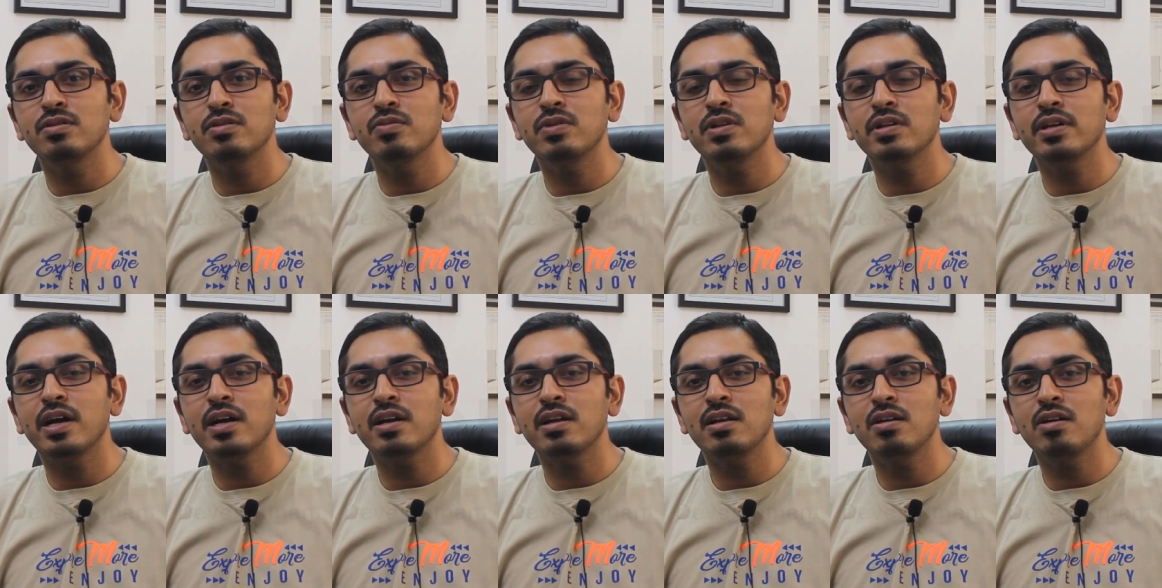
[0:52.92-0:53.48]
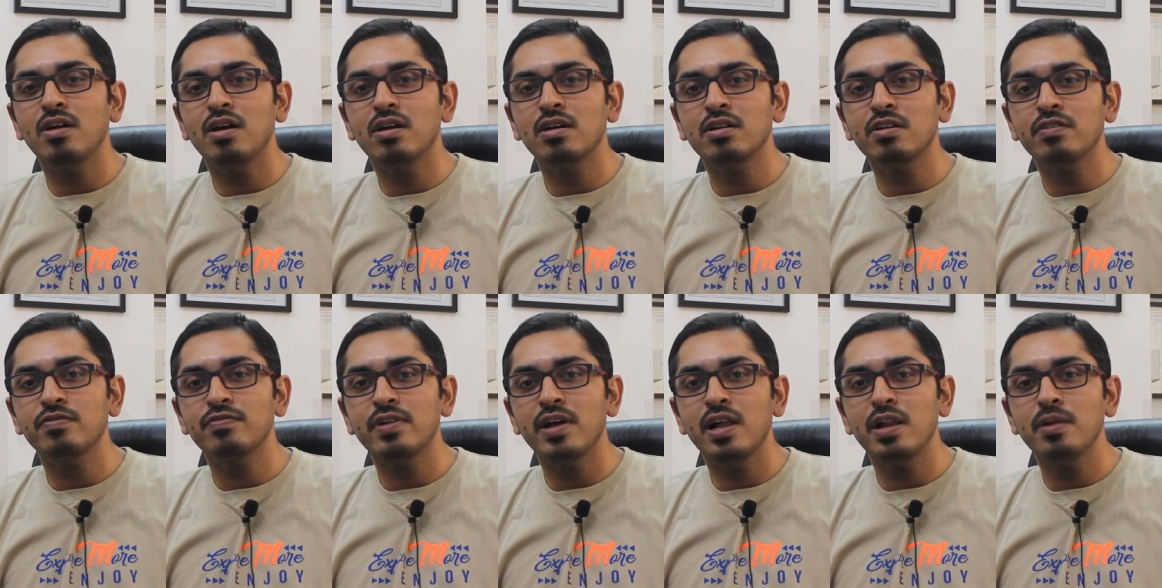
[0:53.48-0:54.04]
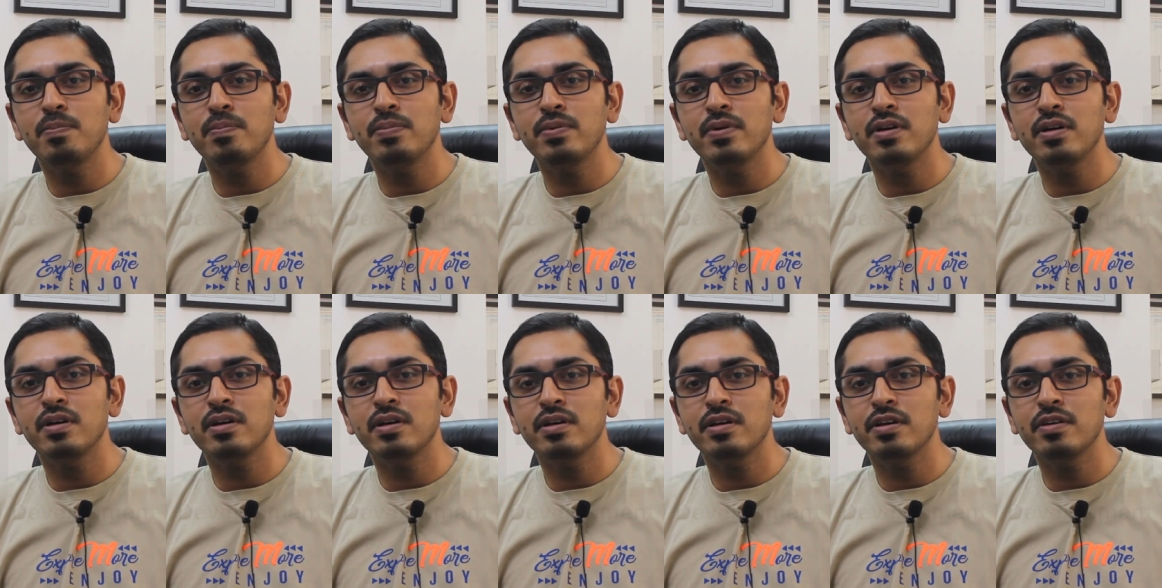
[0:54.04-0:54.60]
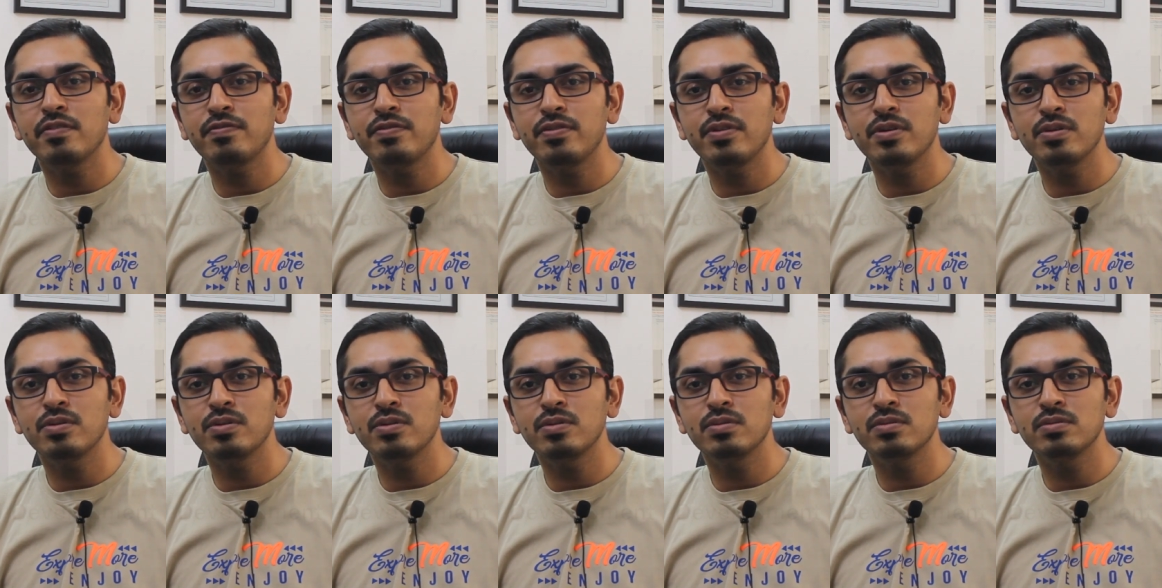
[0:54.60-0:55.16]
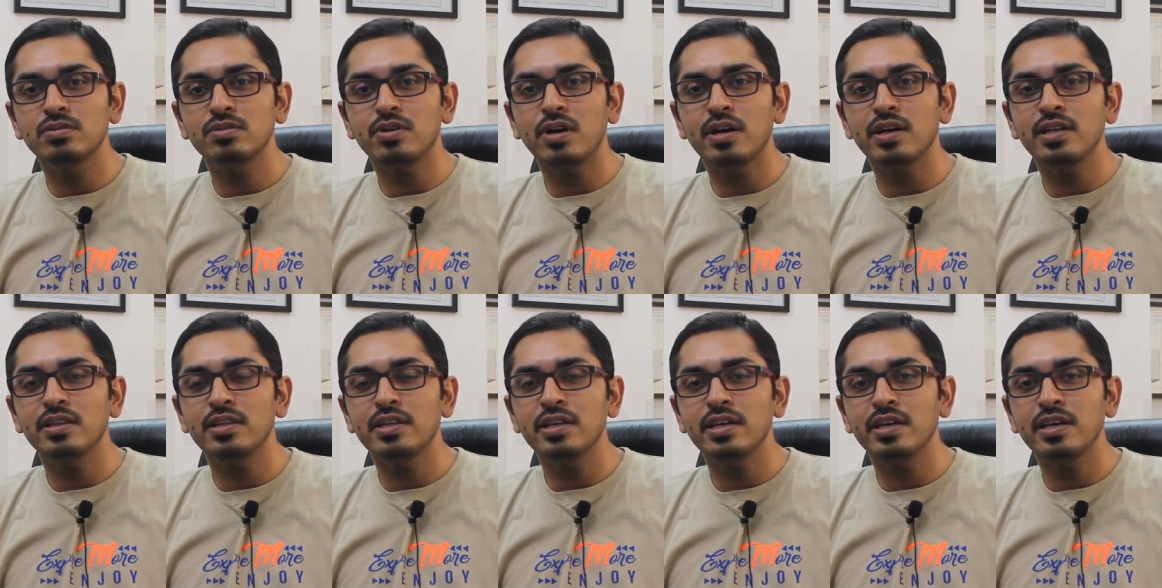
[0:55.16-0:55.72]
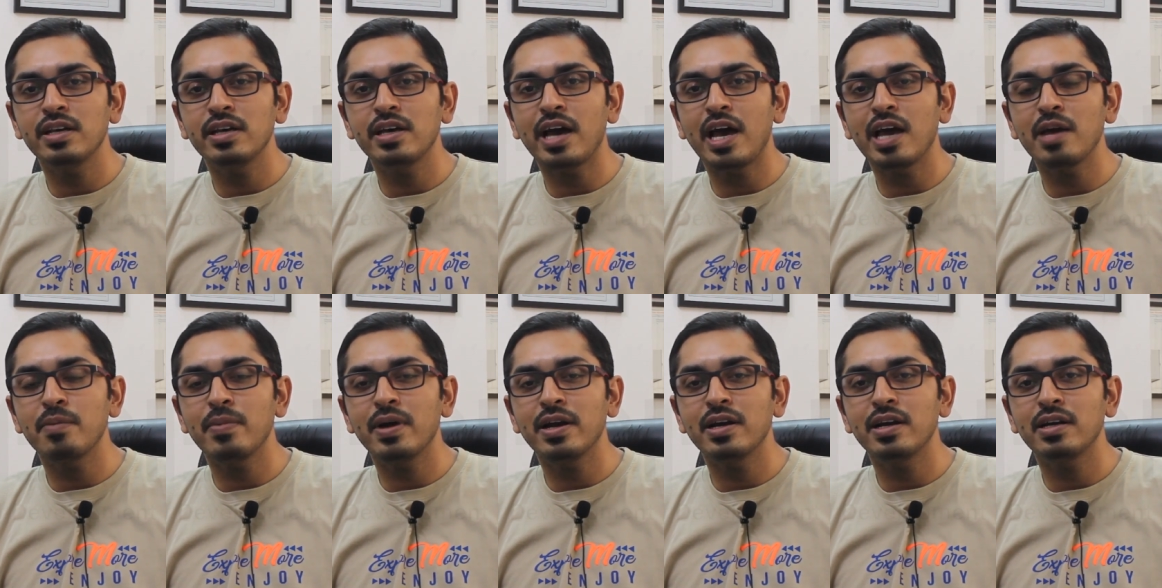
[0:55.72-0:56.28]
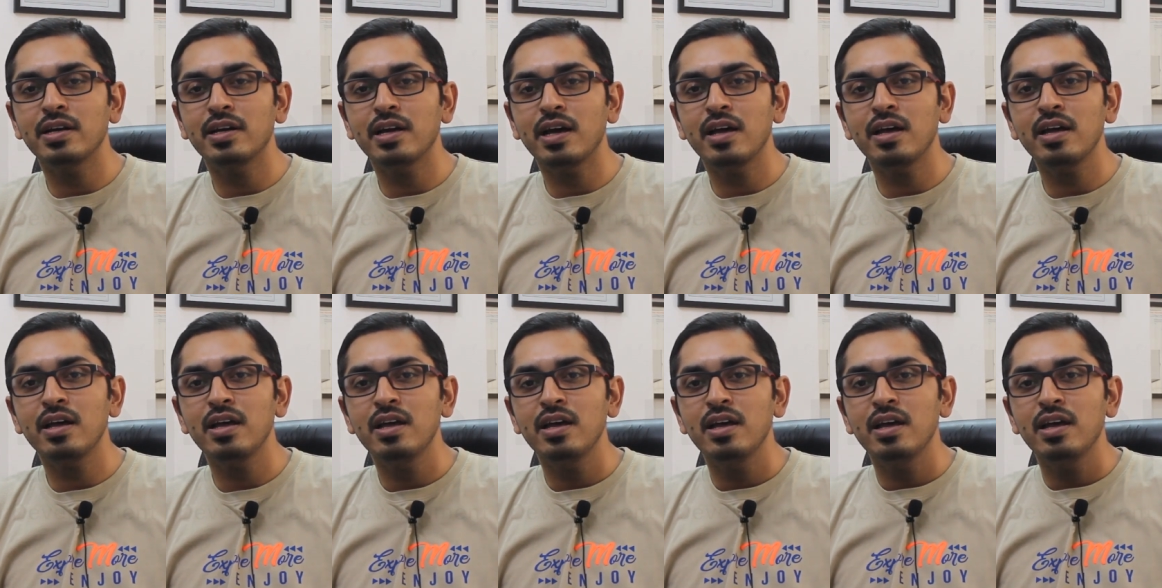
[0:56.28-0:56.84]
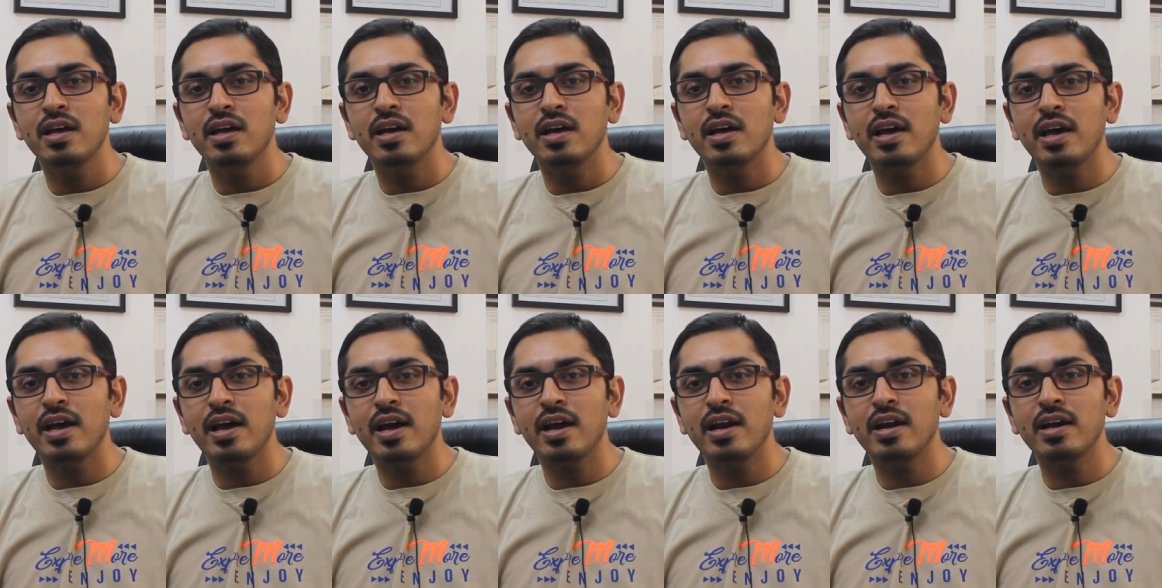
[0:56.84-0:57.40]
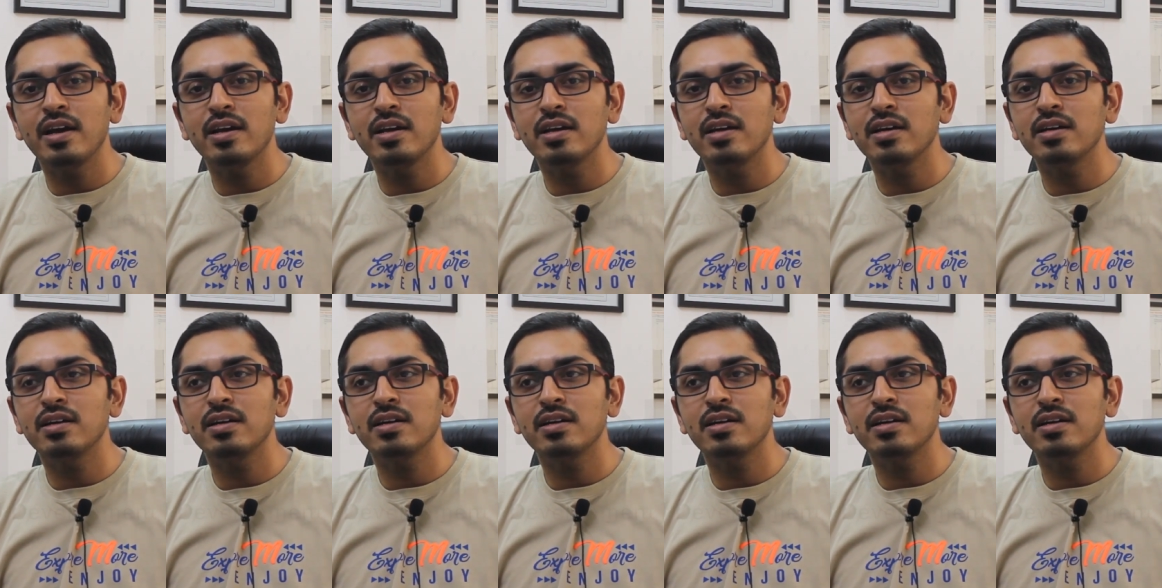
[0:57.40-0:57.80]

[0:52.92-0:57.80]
will get a lot of help if you join the I-Medita. And